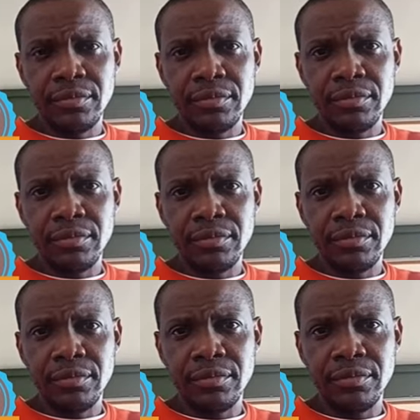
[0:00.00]

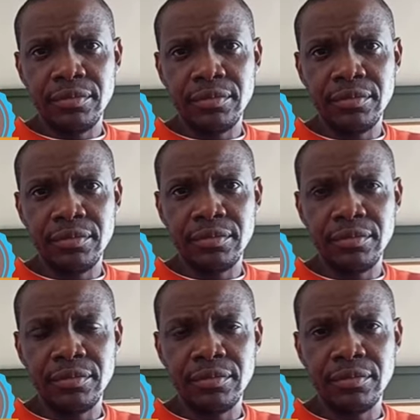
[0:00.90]

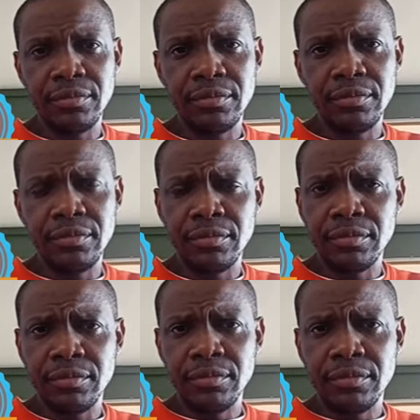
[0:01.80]

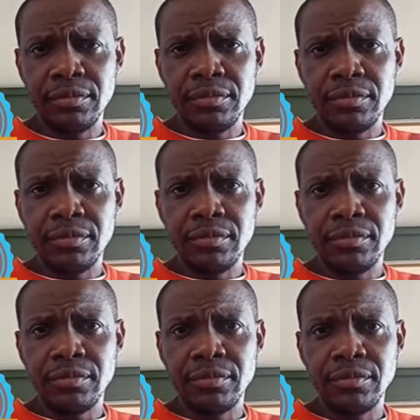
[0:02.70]

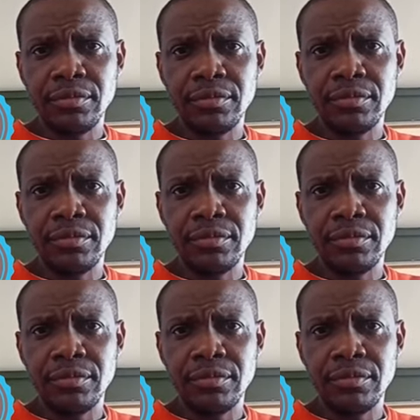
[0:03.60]
This person isn't speaking.